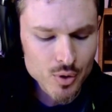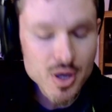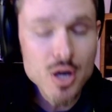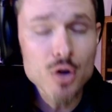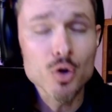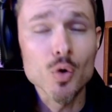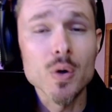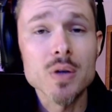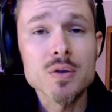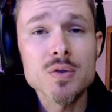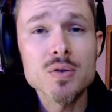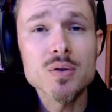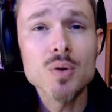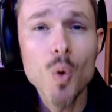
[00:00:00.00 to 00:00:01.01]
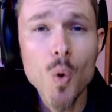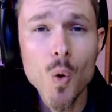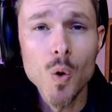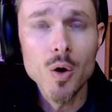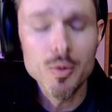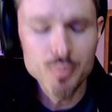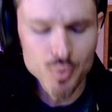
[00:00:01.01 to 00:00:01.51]
ignorance
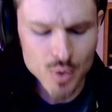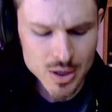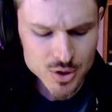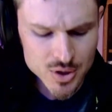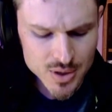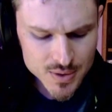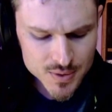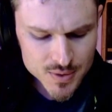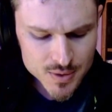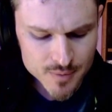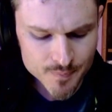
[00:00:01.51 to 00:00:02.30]
or prejudice.